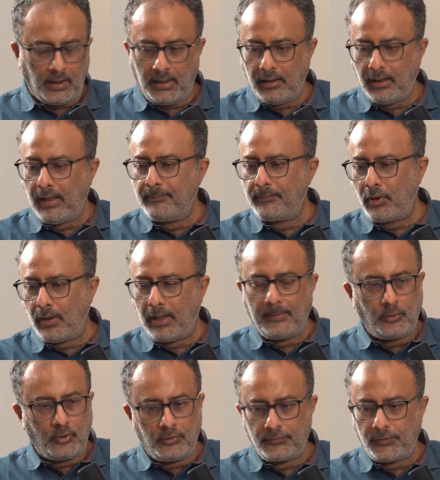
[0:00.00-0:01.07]

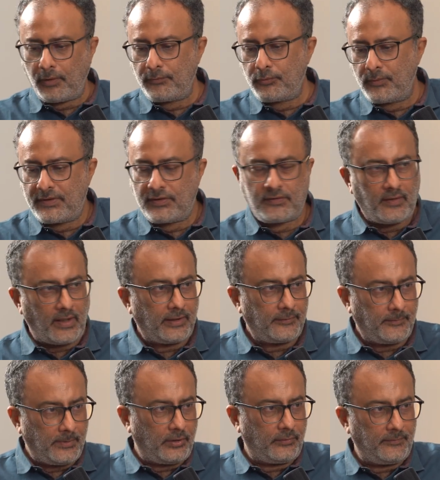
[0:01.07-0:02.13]
I'm going to sort of switch
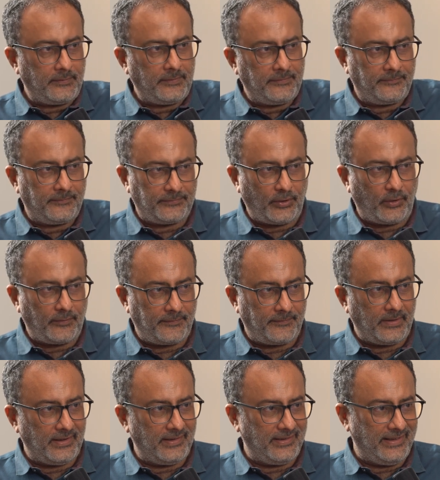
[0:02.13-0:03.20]
tracks because we've sort
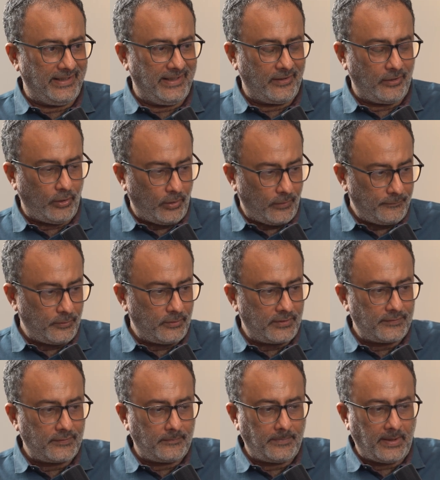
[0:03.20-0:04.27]
of laid a lot of
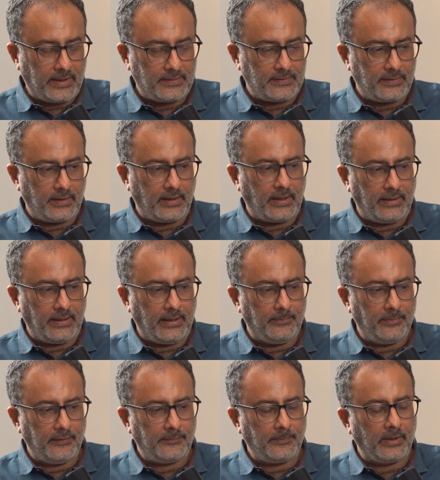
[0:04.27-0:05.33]
focus on packaging and labels.